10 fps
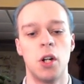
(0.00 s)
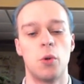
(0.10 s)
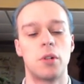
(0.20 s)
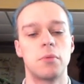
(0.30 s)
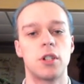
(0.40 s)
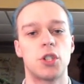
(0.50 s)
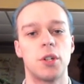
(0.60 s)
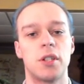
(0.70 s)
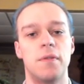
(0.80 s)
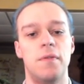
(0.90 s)
where I'm going to show
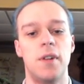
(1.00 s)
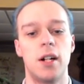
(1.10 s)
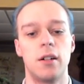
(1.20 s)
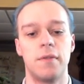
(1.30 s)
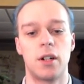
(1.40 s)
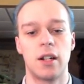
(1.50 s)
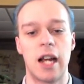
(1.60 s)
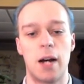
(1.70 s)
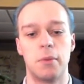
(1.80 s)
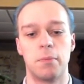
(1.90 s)
this very, very
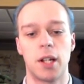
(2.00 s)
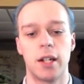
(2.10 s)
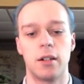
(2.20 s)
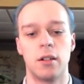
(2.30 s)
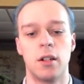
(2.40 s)
common plan.